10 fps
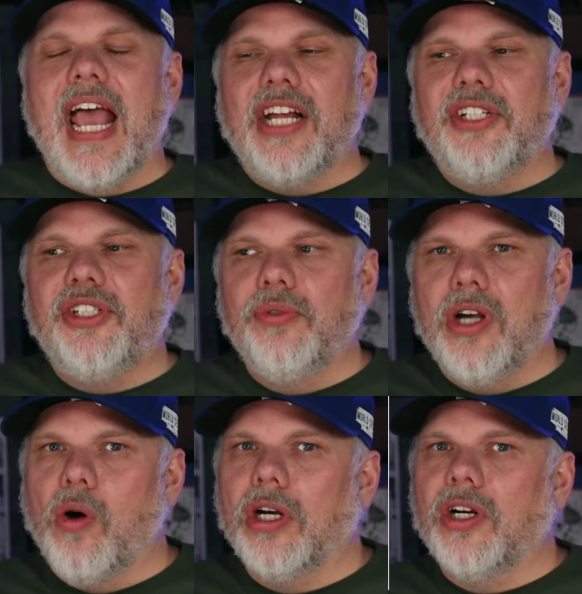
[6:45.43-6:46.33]
As you
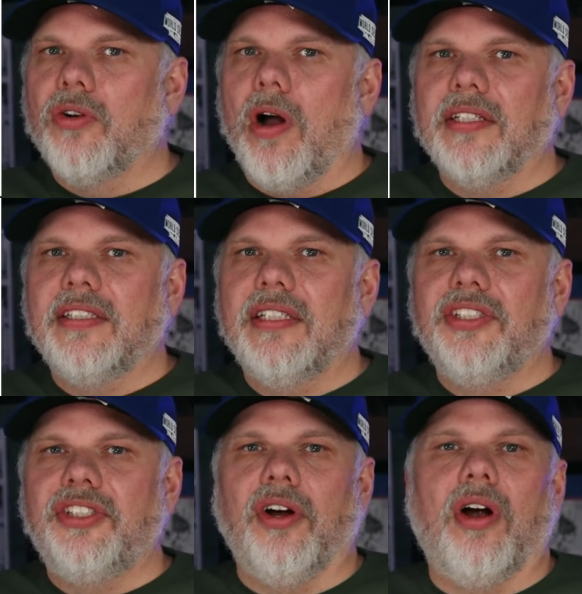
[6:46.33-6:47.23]
go across
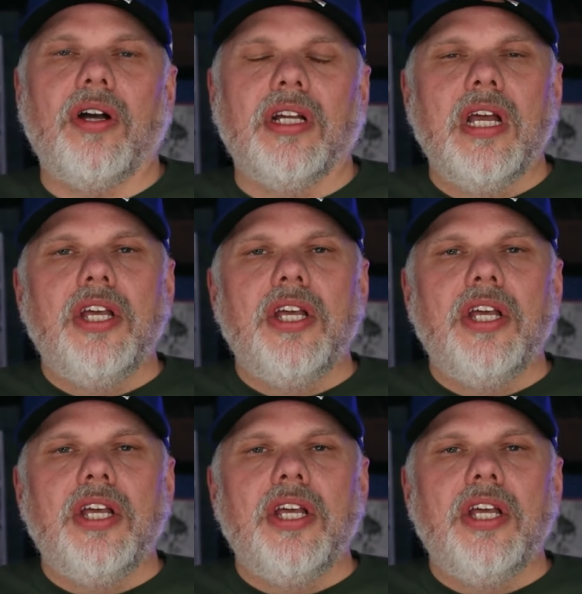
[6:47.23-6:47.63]
this chart,